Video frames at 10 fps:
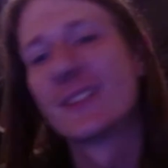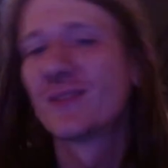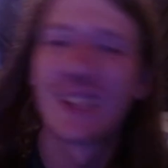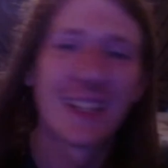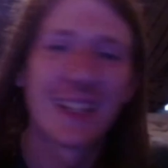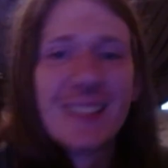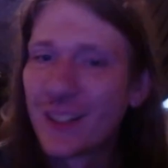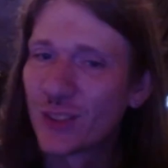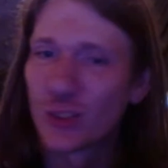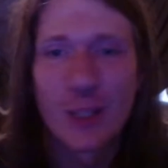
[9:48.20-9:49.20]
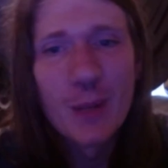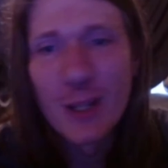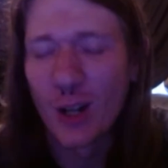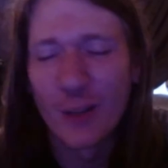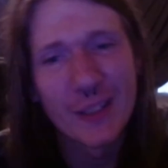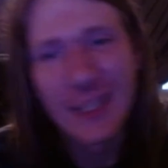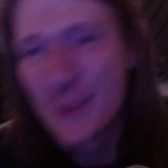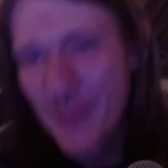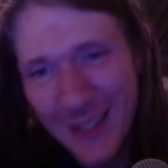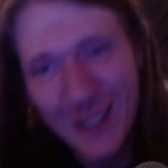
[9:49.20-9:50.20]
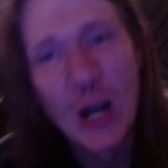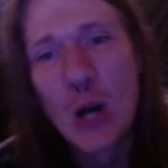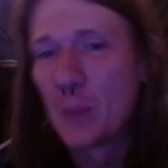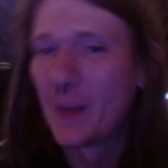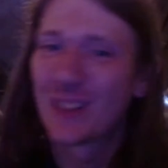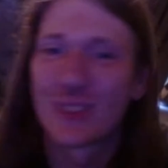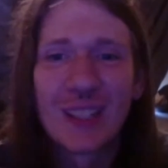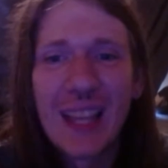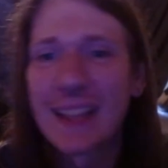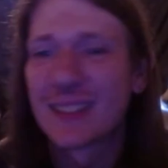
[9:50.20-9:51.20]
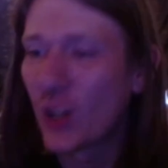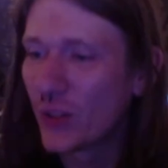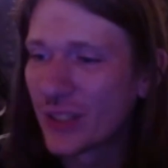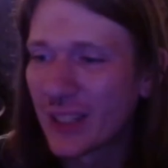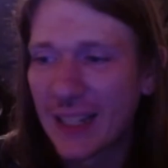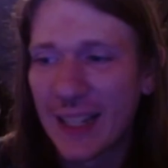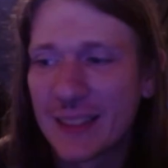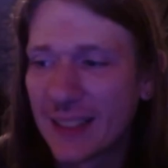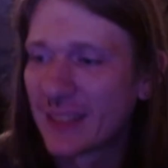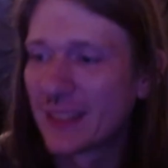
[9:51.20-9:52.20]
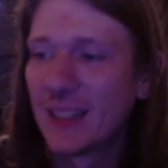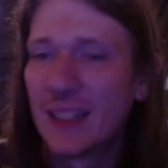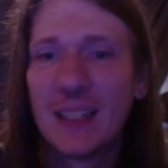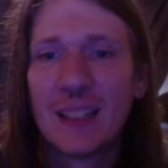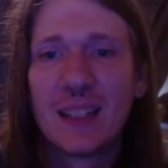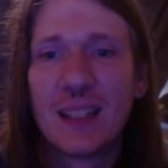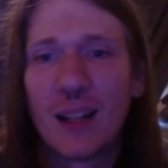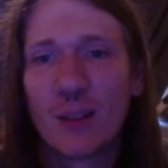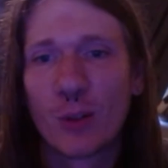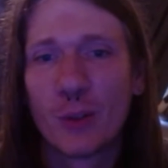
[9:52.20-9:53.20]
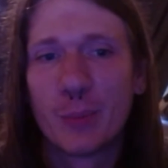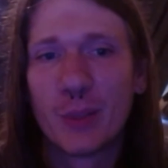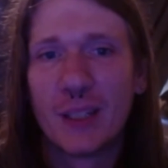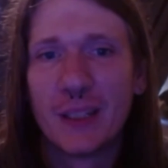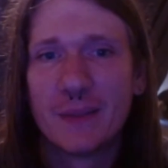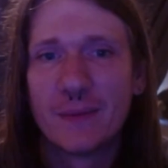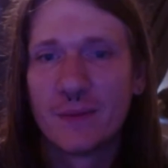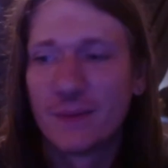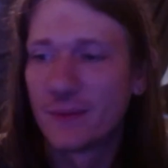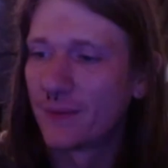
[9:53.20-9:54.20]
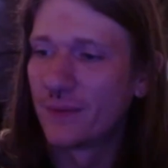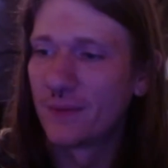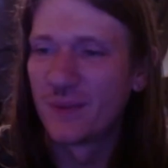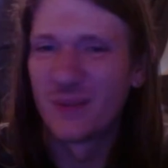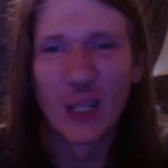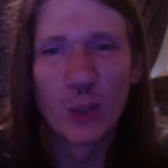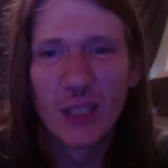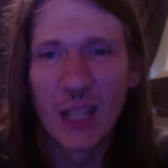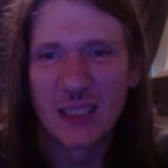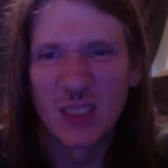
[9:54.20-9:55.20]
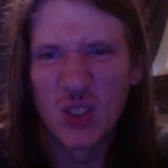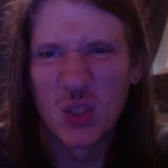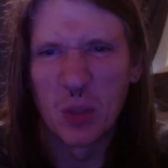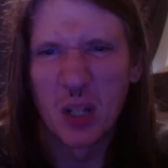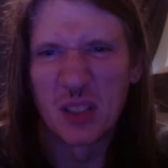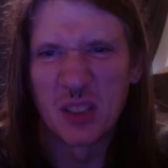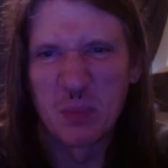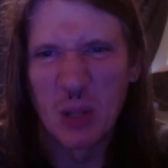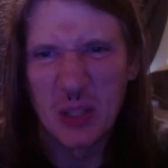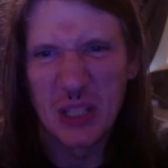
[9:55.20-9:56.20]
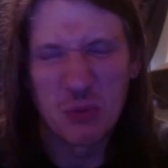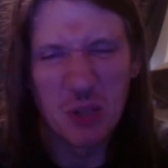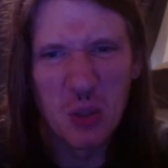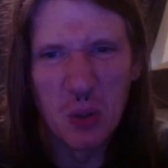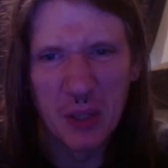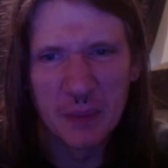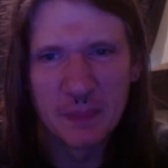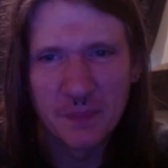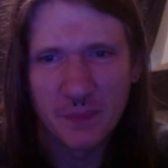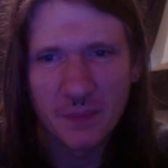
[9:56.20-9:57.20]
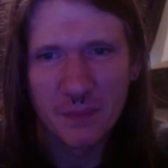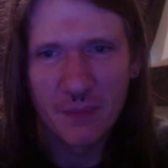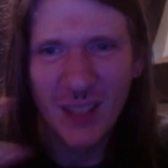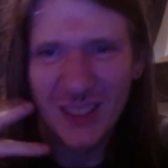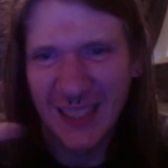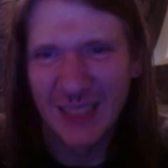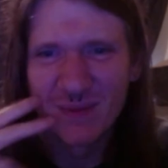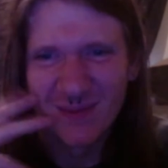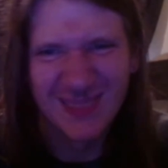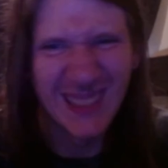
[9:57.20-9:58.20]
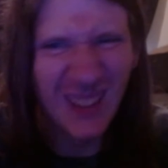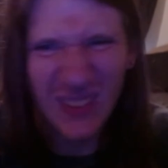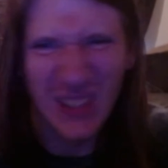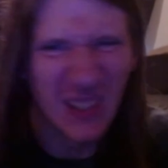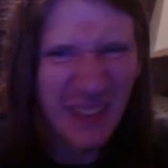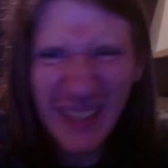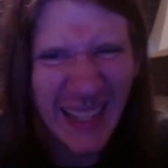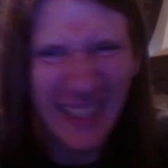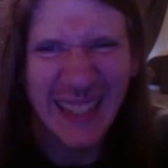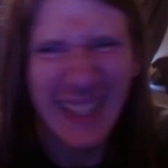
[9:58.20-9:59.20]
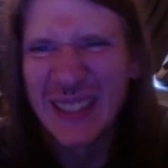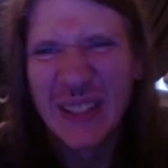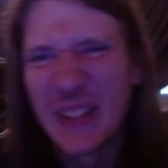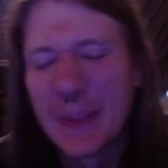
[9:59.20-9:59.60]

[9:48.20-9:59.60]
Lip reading: Like I said, I was drinking my coffee, came back home. I was relaxed. All of a sudden, I rolled a blunt, but I realized it's too hard to smoke it and record, because I don't know. I can't do it.